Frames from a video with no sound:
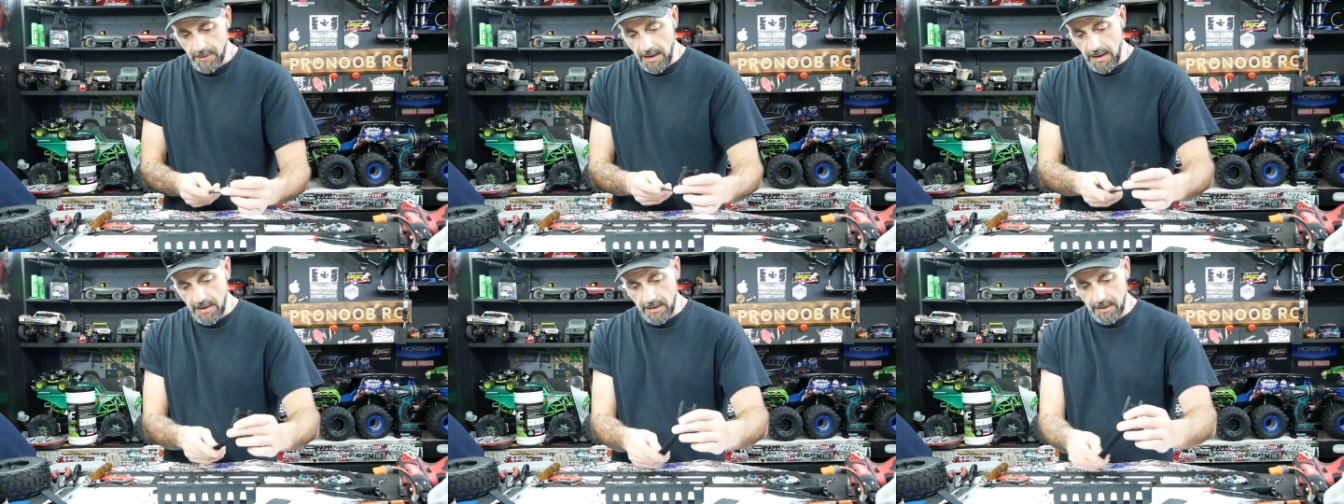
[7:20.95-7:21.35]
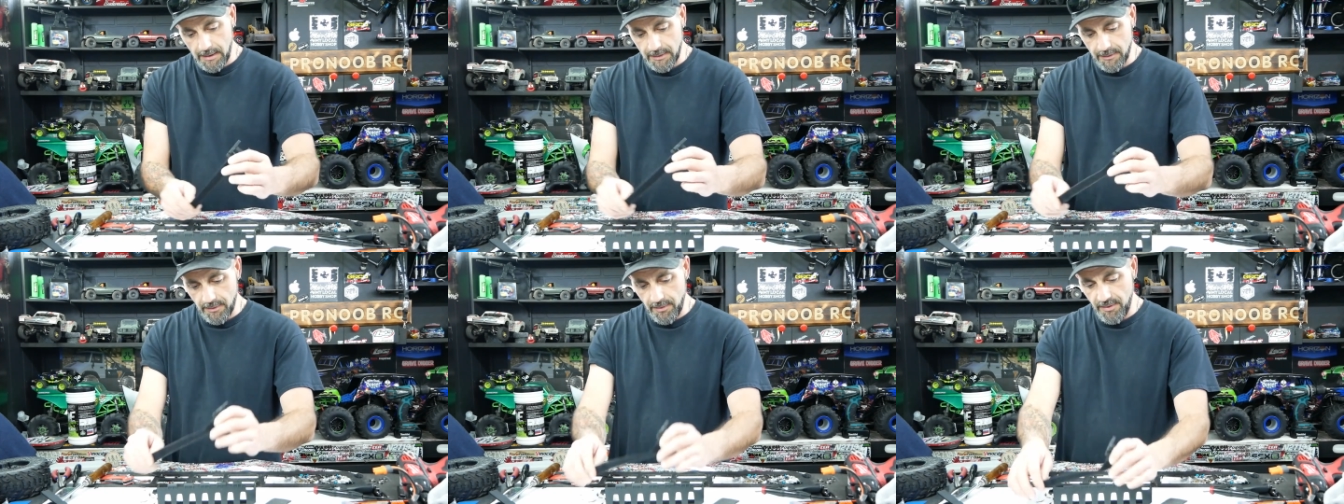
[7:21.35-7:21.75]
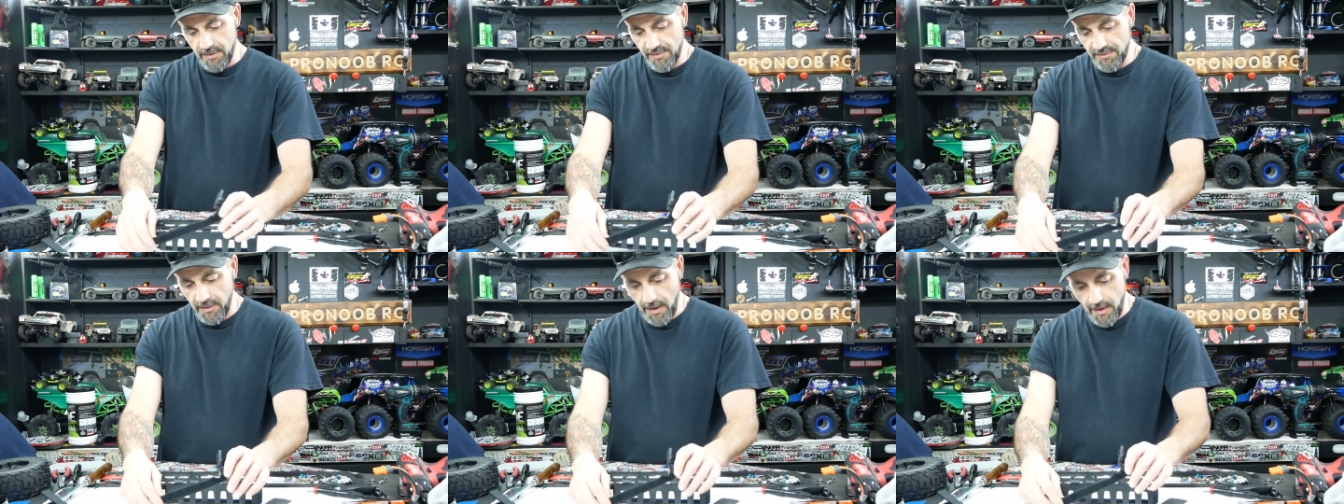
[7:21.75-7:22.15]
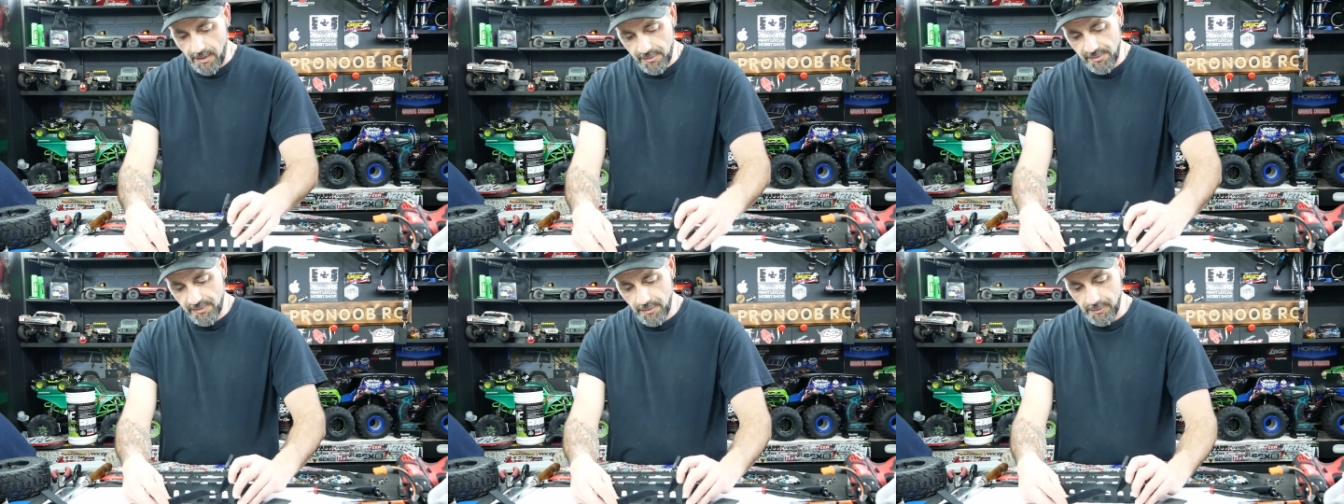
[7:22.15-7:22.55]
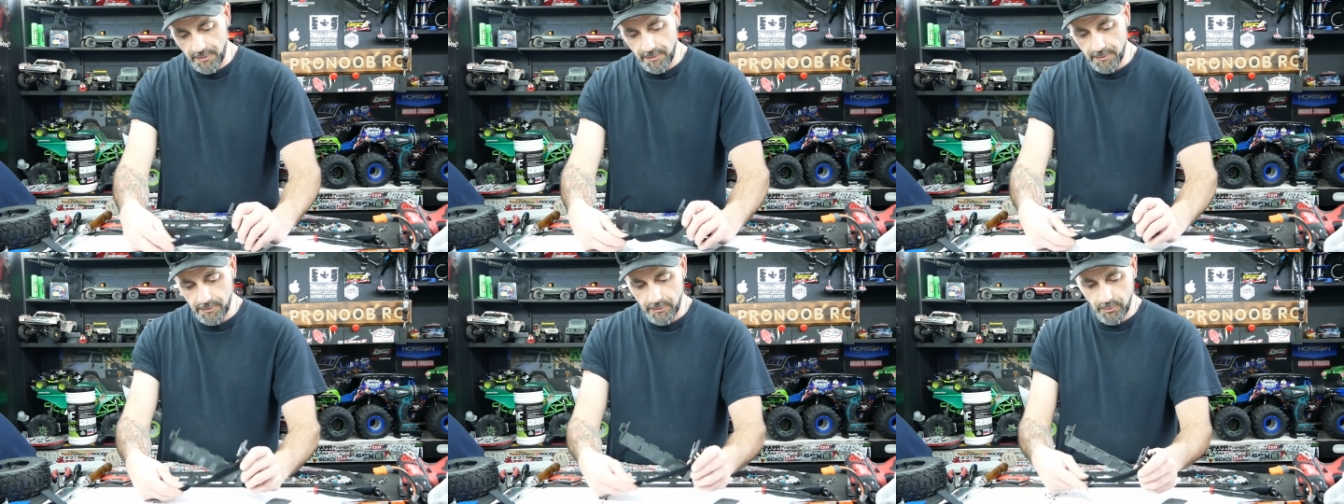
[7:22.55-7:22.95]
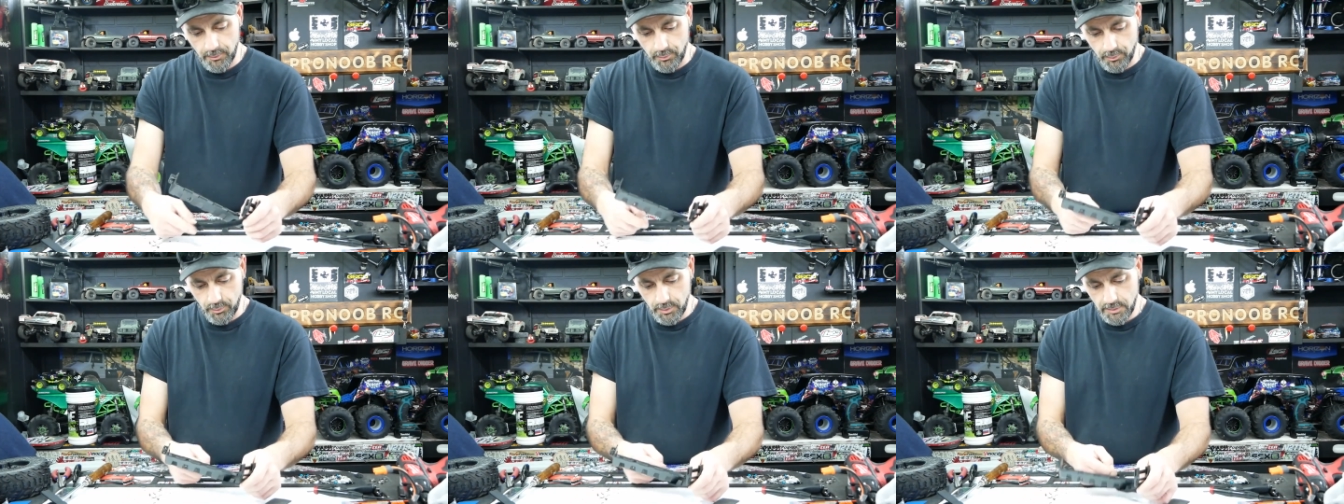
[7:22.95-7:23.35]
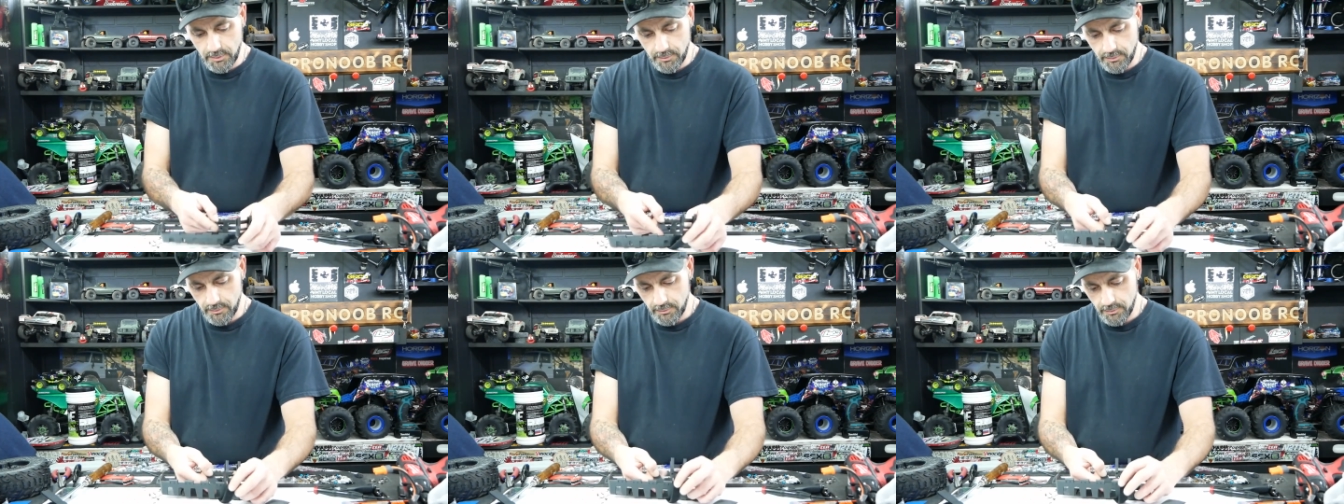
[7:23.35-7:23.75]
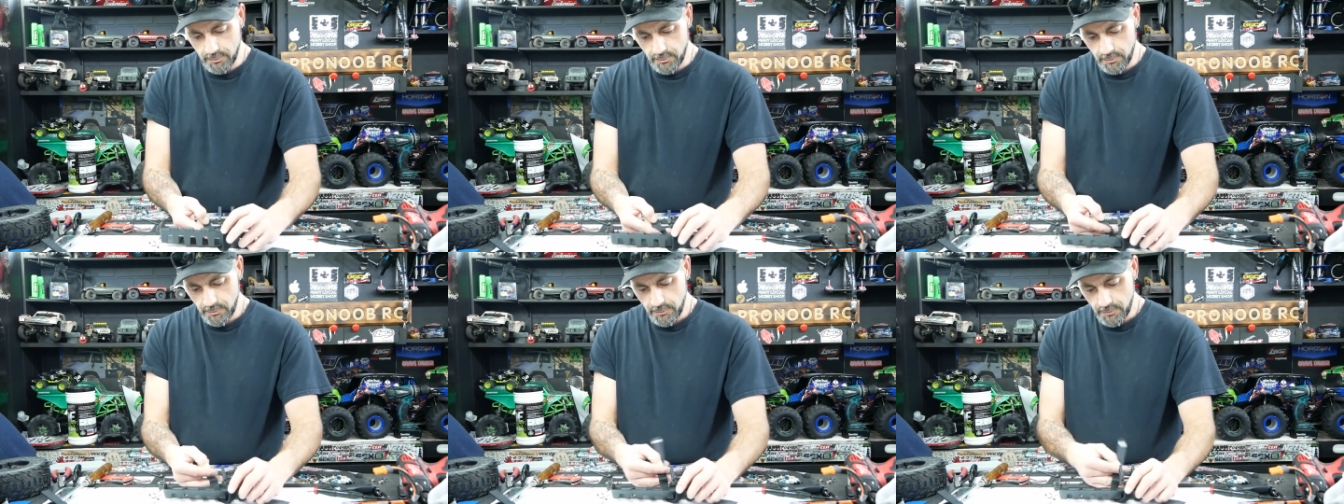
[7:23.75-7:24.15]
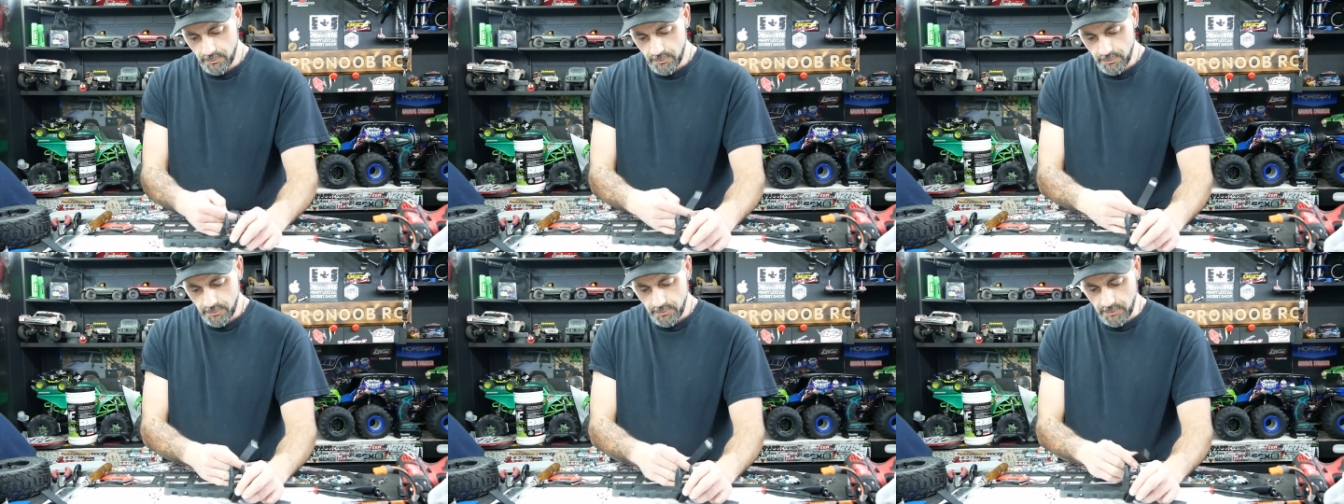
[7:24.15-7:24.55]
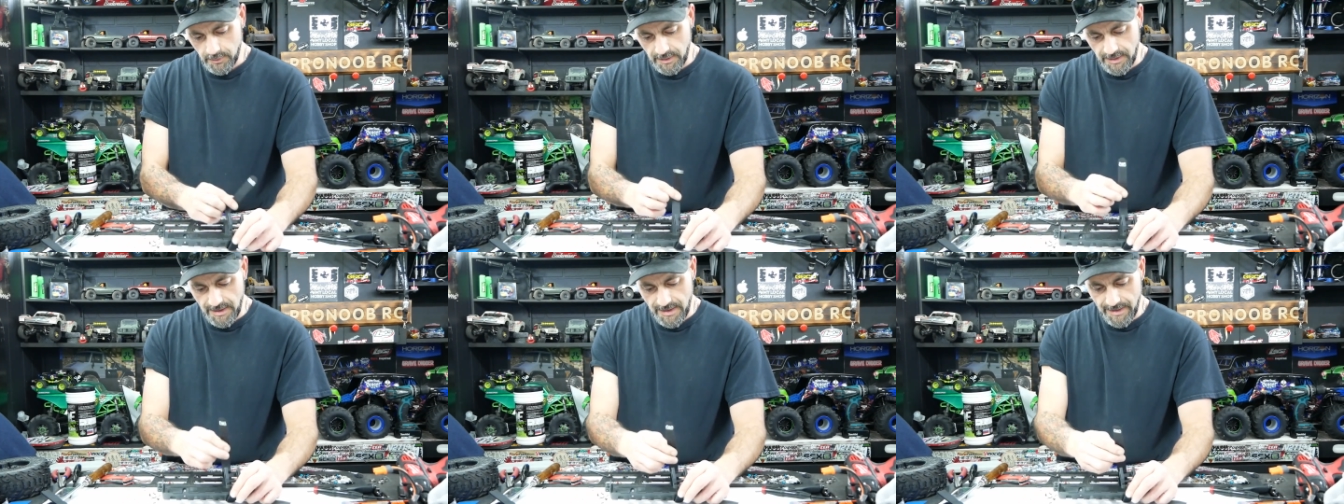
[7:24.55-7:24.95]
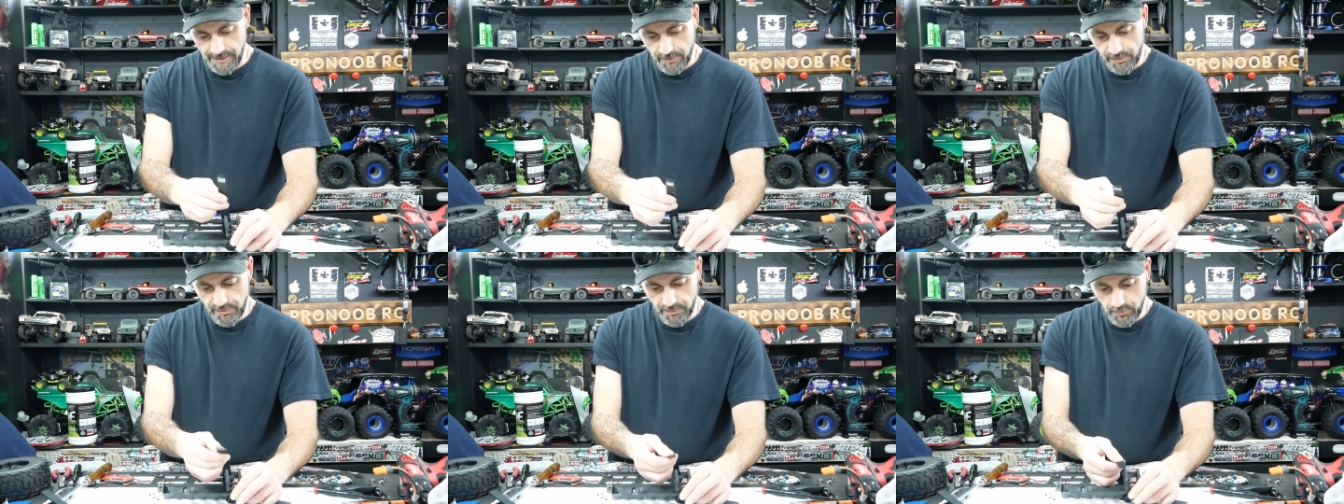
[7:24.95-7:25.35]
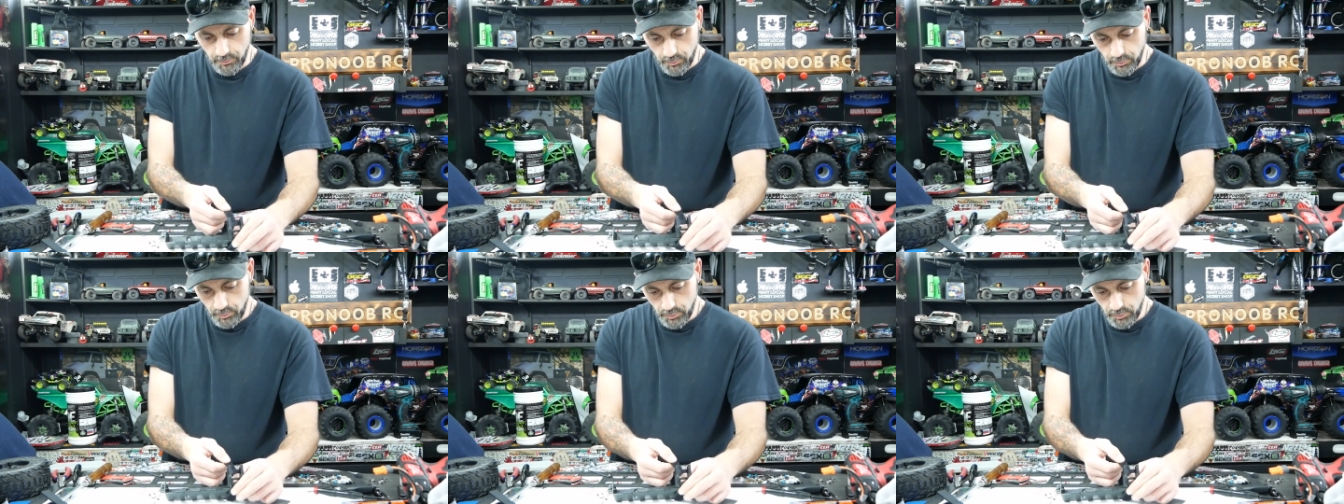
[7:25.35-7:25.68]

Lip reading: And these guys are gonna go like a so.